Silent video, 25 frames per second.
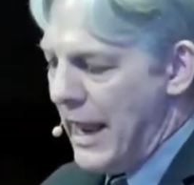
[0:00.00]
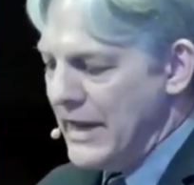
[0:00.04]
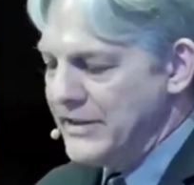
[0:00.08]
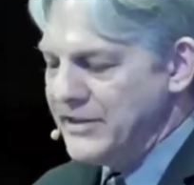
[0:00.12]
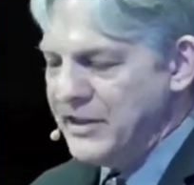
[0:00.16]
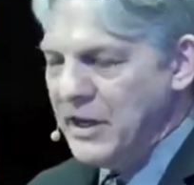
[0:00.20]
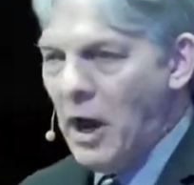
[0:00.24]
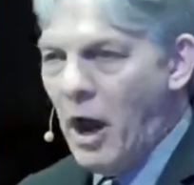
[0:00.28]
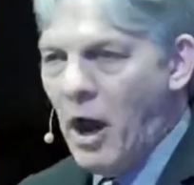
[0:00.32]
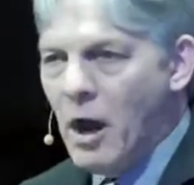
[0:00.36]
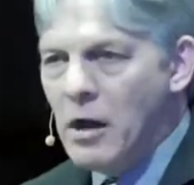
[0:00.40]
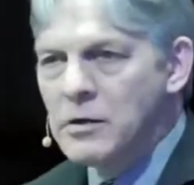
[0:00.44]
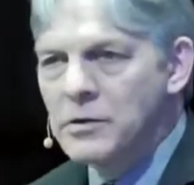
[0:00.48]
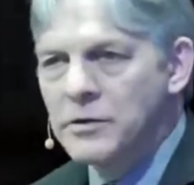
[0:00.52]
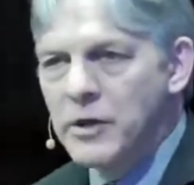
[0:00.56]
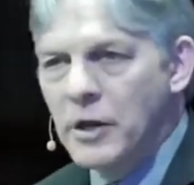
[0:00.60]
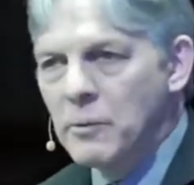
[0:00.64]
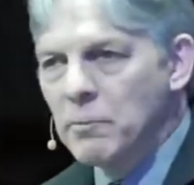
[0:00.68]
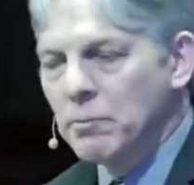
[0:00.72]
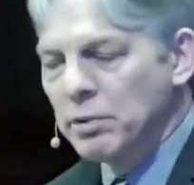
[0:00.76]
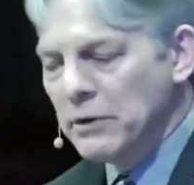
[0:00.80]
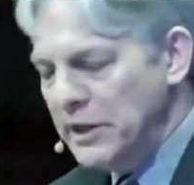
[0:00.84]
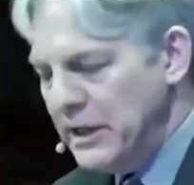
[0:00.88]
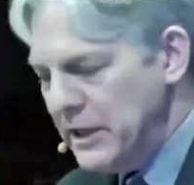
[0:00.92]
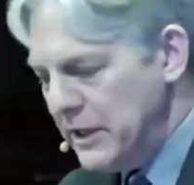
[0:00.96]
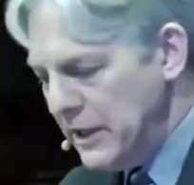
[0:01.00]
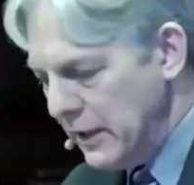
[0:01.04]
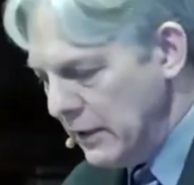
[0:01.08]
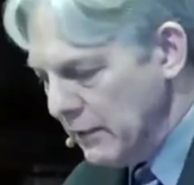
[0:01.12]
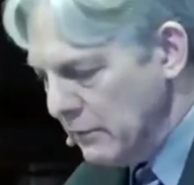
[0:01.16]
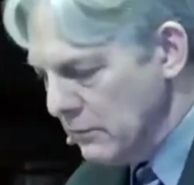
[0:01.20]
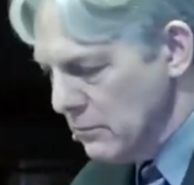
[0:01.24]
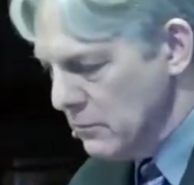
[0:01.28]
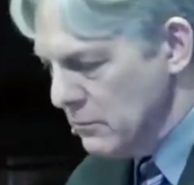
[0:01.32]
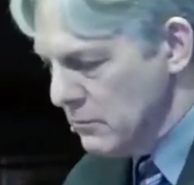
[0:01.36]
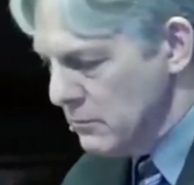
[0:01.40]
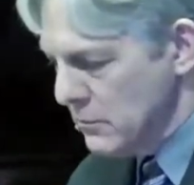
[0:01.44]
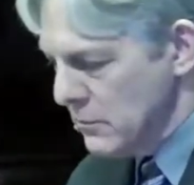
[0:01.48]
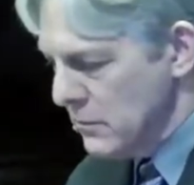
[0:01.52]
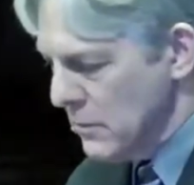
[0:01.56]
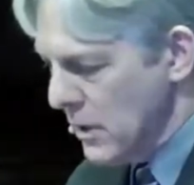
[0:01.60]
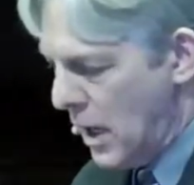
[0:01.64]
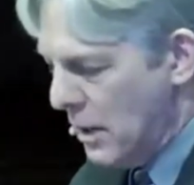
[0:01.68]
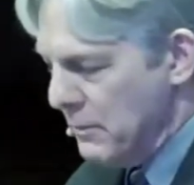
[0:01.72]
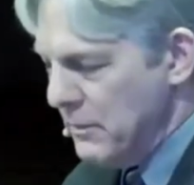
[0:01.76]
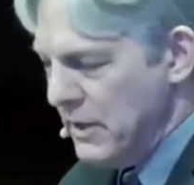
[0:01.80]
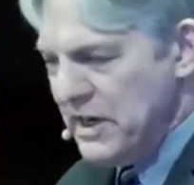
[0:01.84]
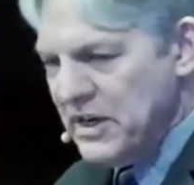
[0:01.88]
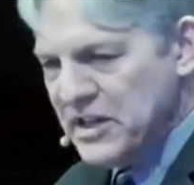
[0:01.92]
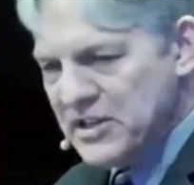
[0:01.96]
As he hung there bleeding,
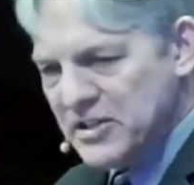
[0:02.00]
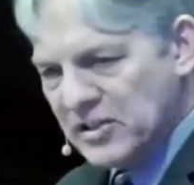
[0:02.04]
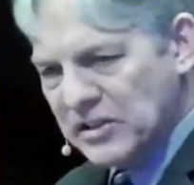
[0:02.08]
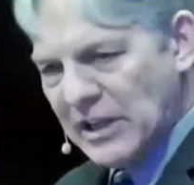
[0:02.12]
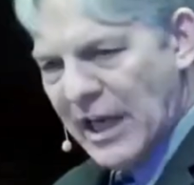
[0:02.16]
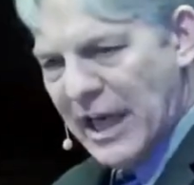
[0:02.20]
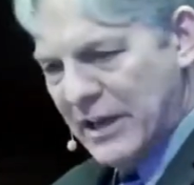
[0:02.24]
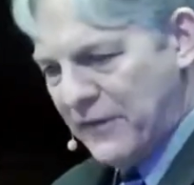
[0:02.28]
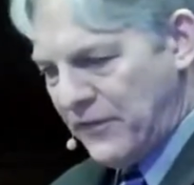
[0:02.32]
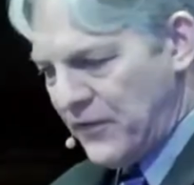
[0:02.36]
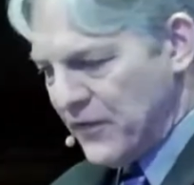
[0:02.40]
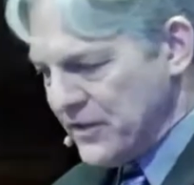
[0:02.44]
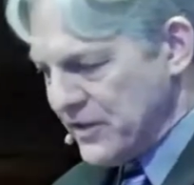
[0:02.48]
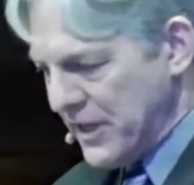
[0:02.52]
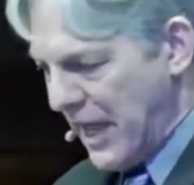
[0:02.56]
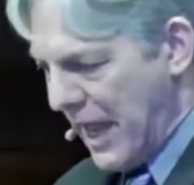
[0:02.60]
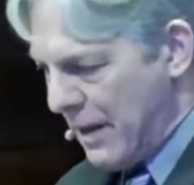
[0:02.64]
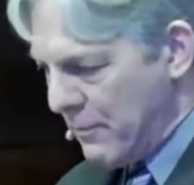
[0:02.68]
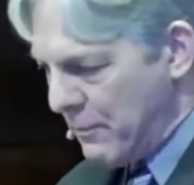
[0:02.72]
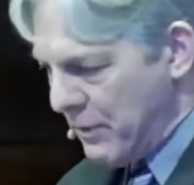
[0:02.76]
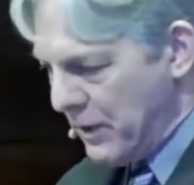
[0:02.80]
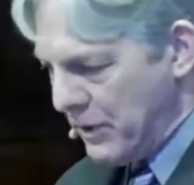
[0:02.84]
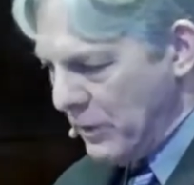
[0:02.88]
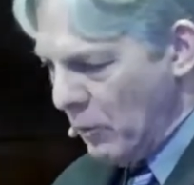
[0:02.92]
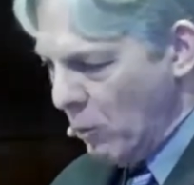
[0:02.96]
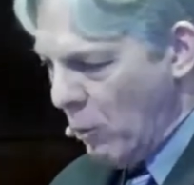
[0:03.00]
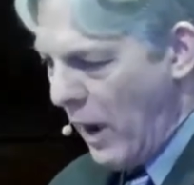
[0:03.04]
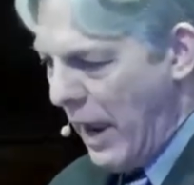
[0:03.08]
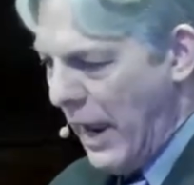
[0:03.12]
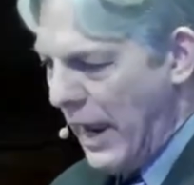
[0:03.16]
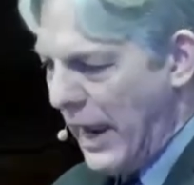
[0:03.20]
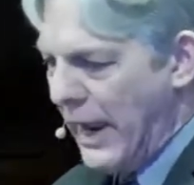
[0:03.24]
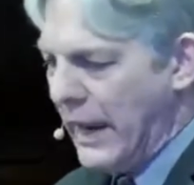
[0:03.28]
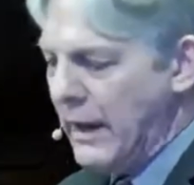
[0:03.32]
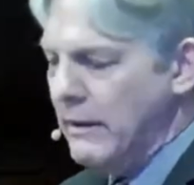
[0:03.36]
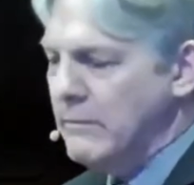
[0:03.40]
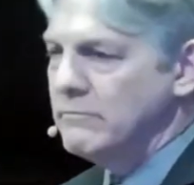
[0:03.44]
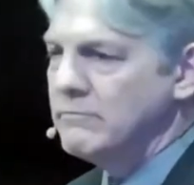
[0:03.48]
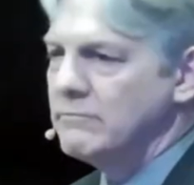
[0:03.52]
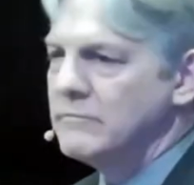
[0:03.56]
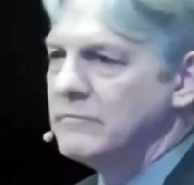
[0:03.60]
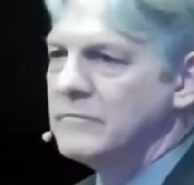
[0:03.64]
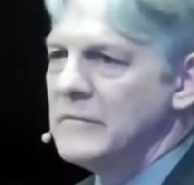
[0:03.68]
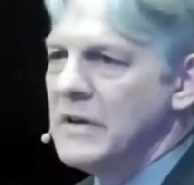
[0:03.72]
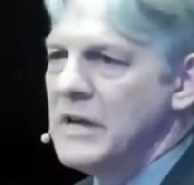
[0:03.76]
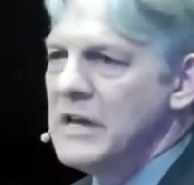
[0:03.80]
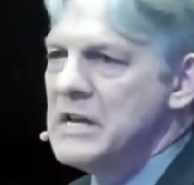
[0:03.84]
I mean, his life is ebbing away,